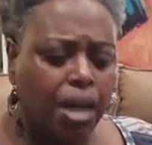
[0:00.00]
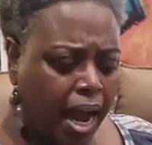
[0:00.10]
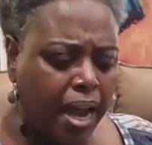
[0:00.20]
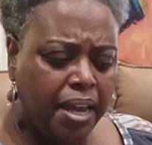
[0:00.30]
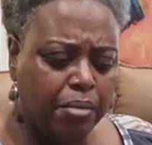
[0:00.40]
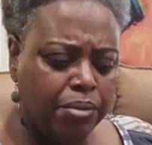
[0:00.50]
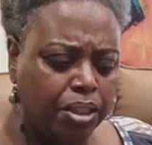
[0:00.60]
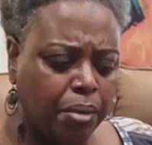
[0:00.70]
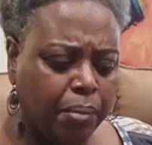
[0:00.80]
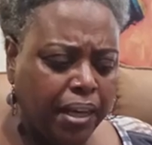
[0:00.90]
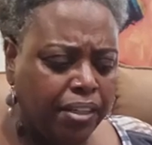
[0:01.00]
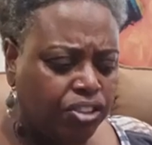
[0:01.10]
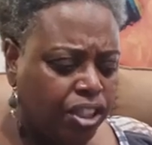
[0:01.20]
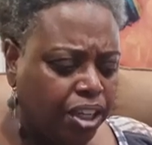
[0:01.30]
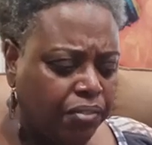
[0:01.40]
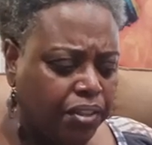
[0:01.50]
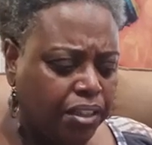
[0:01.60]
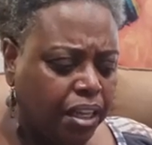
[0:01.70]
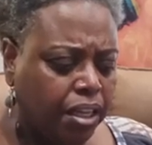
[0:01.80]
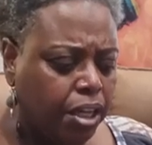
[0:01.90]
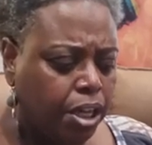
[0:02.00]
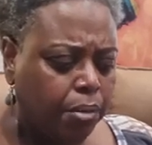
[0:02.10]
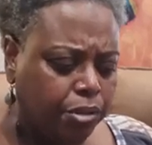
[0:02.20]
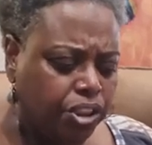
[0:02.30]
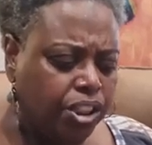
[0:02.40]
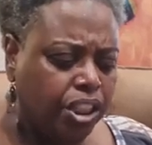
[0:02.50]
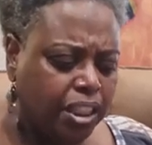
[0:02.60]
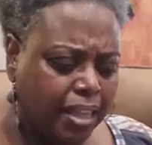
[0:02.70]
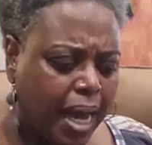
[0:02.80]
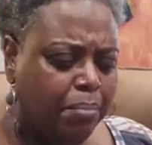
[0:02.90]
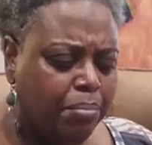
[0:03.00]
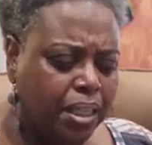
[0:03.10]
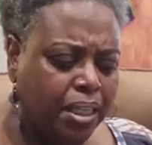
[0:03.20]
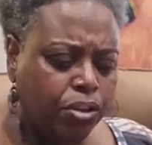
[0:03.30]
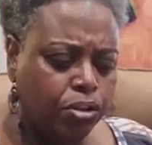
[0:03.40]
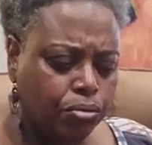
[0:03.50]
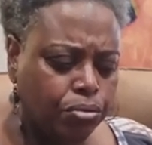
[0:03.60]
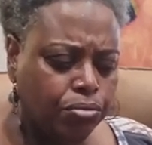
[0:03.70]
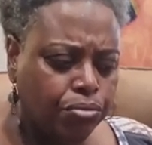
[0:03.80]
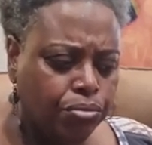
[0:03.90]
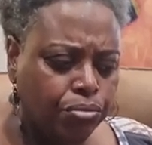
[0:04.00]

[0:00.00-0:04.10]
I helped get her page and everything, but she could not be in the crew.